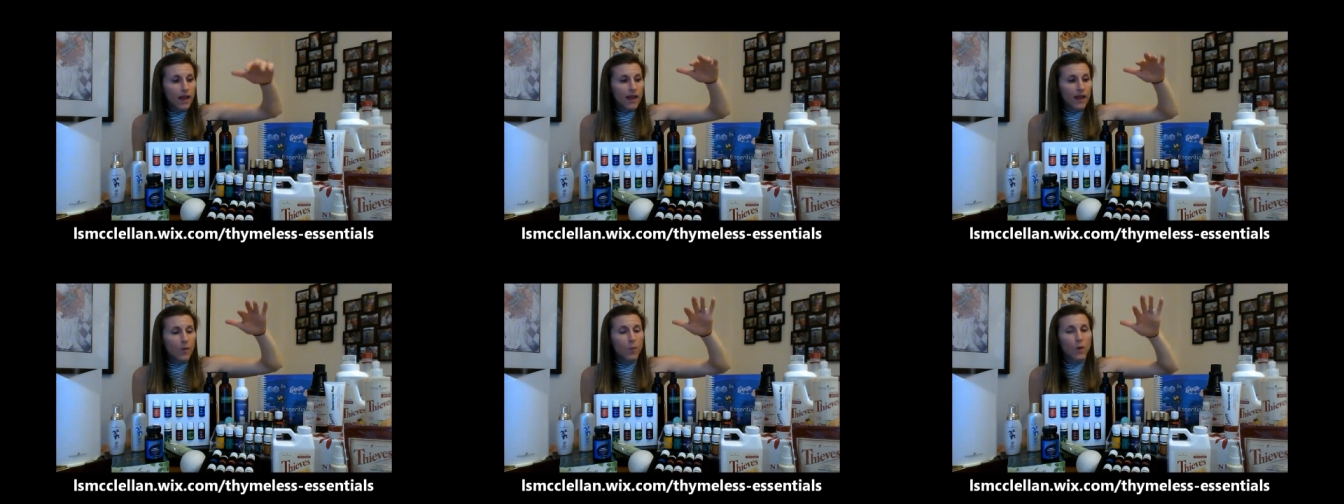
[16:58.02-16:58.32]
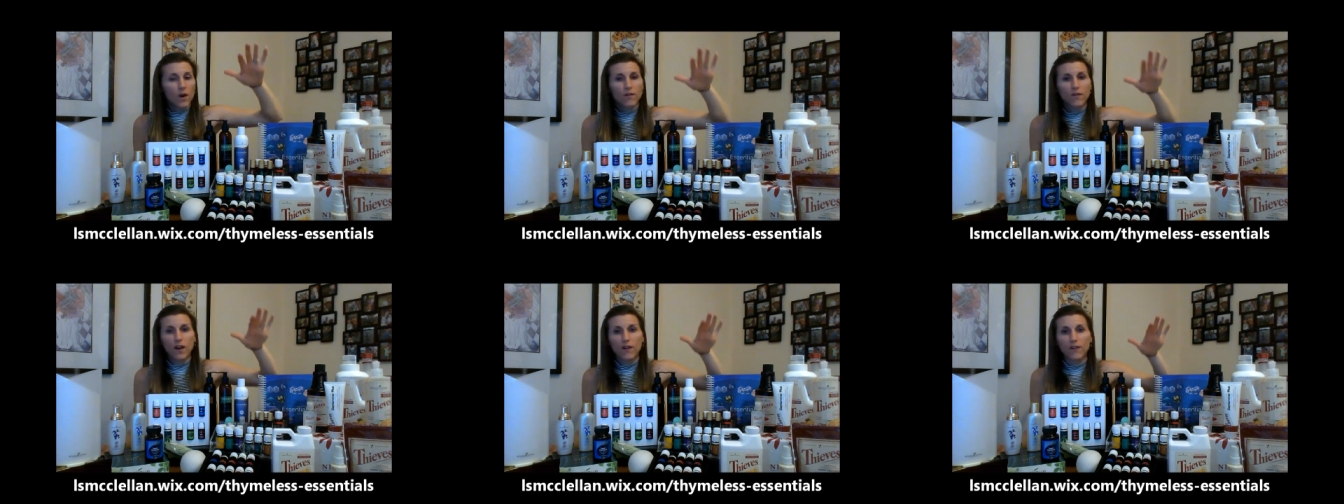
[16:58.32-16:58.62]

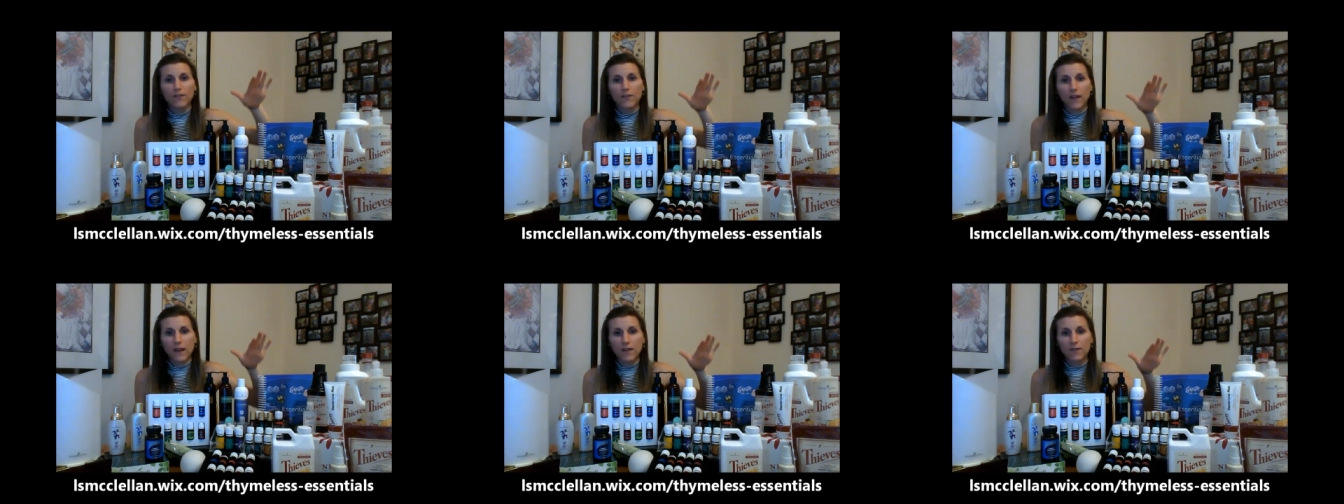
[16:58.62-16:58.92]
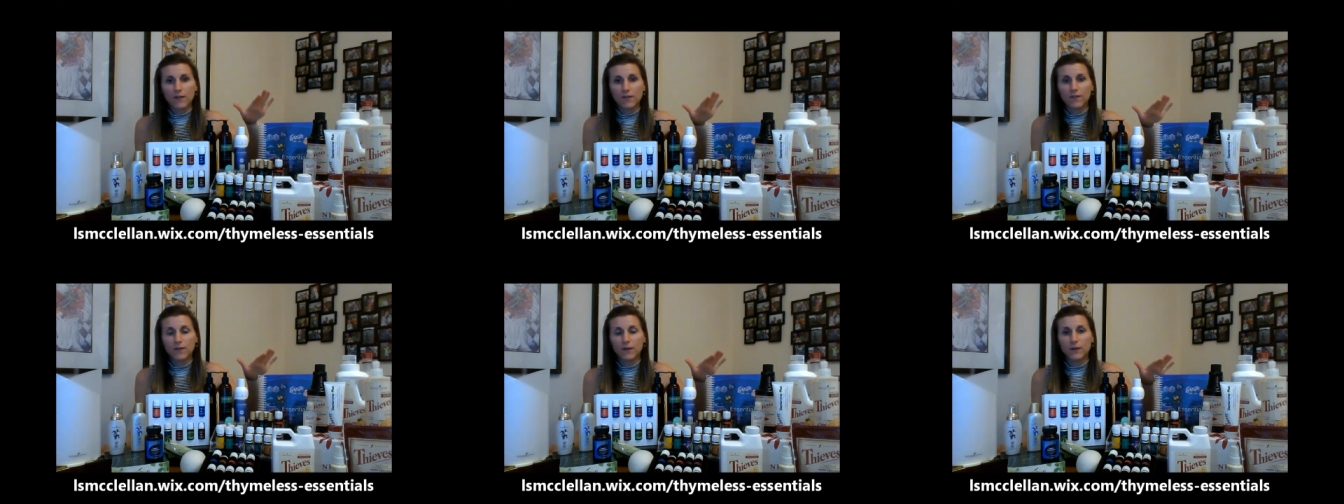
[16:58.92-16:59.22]
one of our
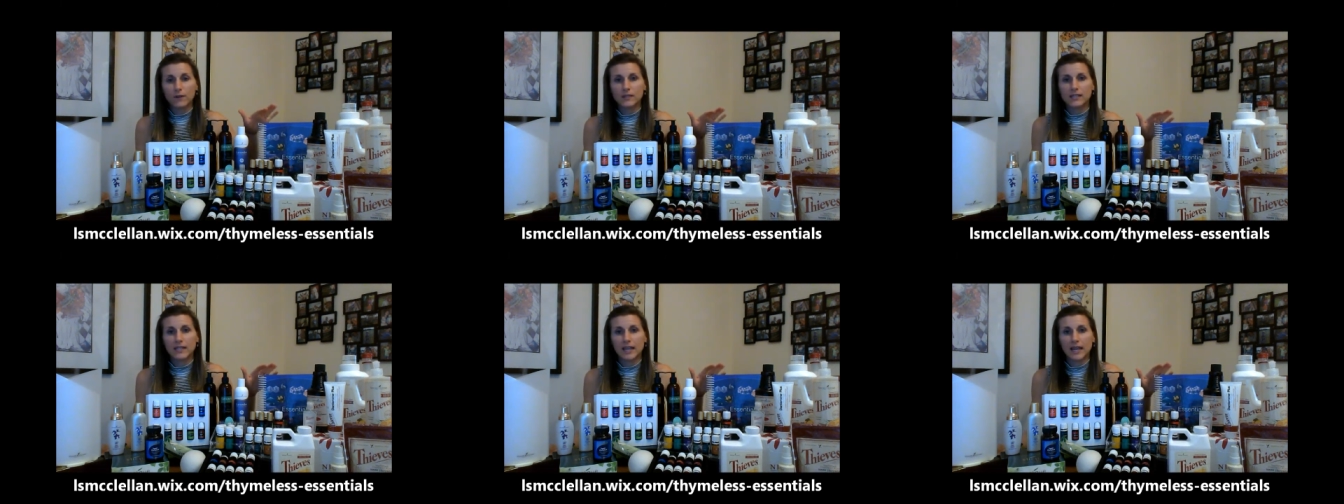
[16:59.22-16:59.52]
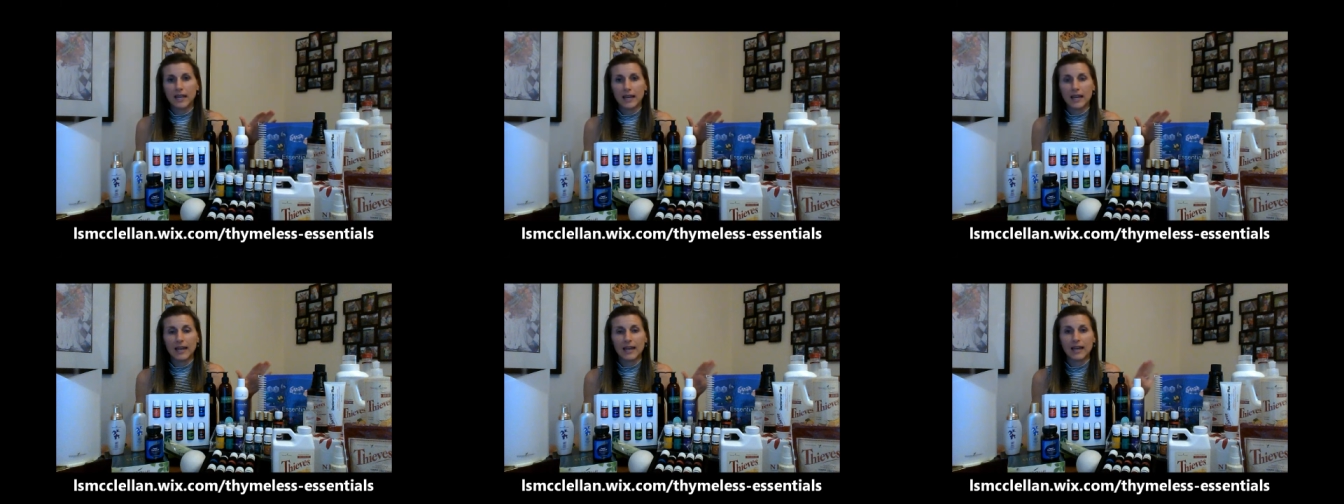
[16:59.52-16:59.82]
favorite foods to
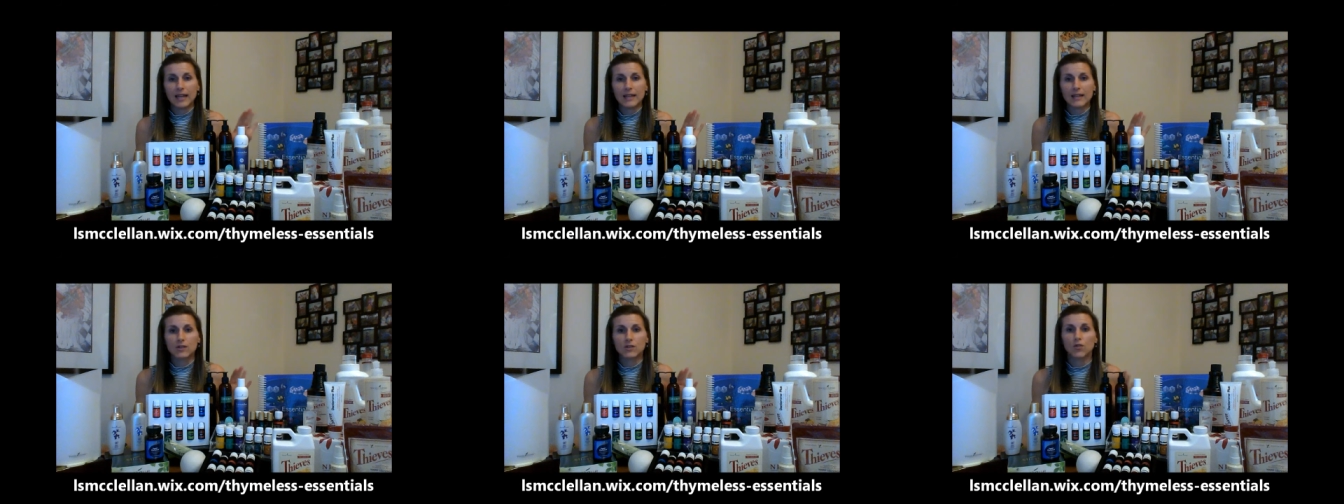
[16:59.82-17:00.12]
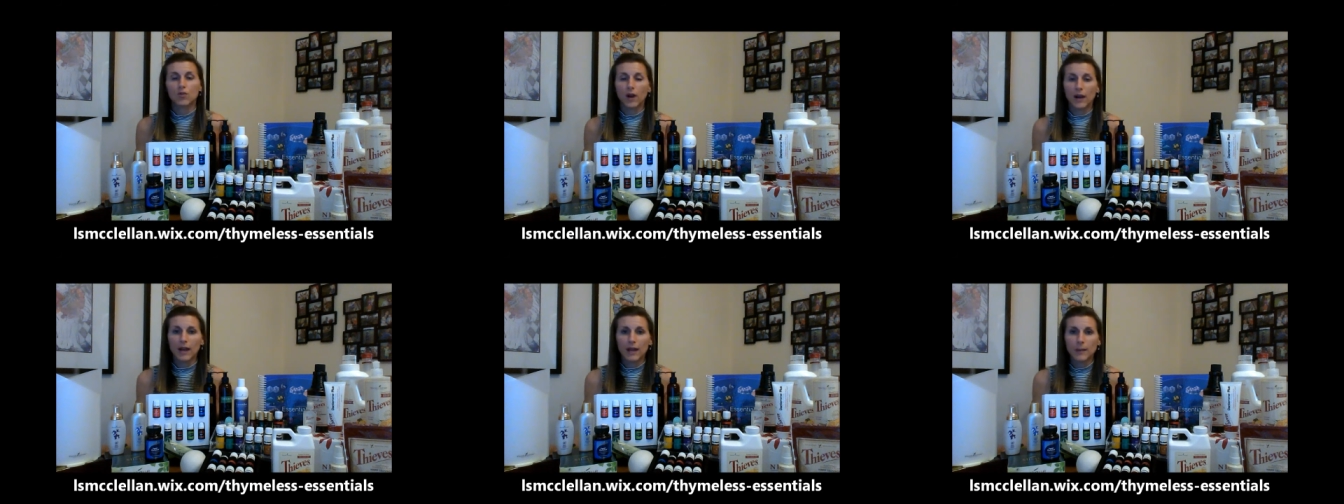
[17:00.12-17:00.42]
eat is
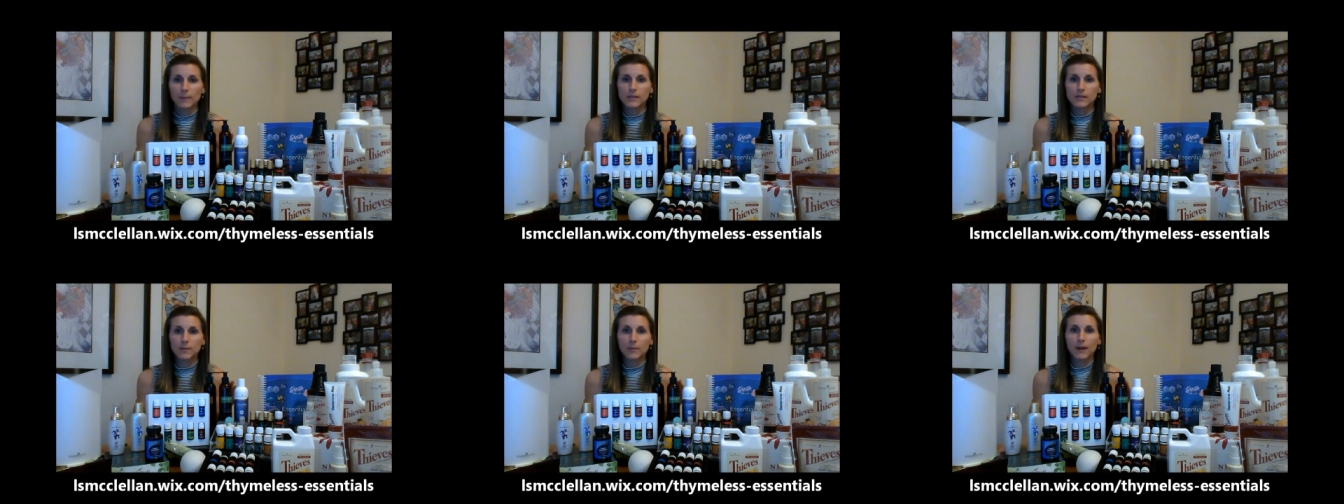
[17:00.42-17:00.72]
grapes.